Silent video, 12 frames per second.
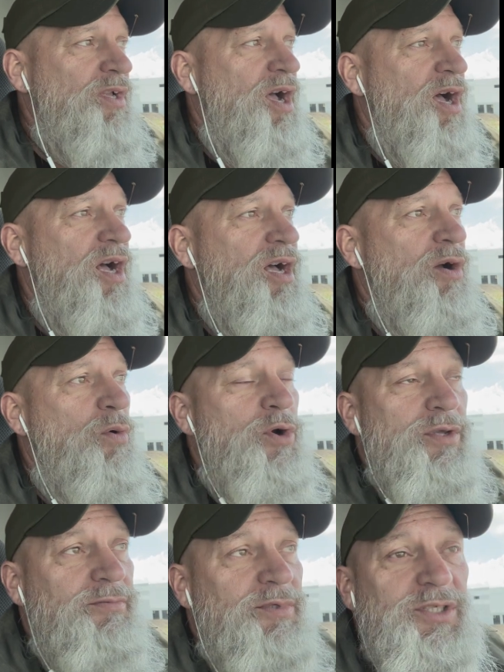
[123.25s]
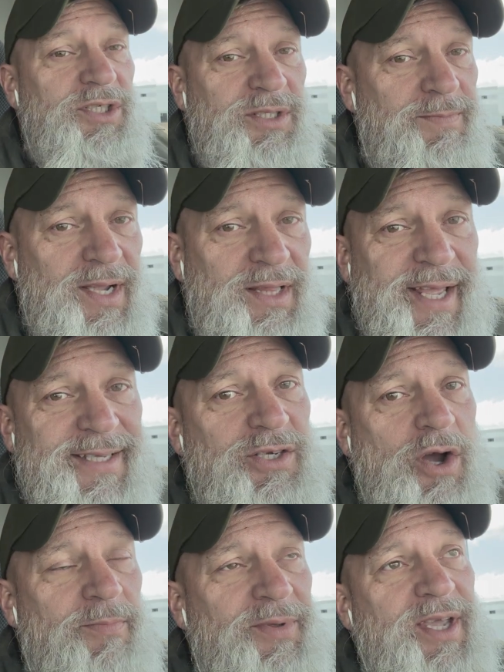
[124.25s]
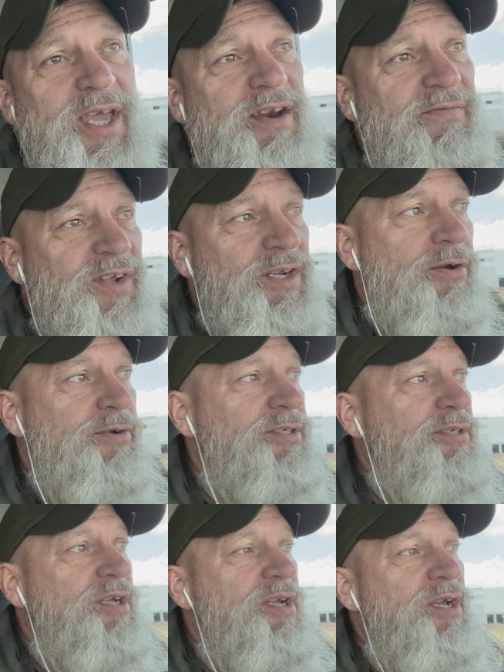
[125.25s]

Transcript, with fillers: uh, or you can just make less complicated videos.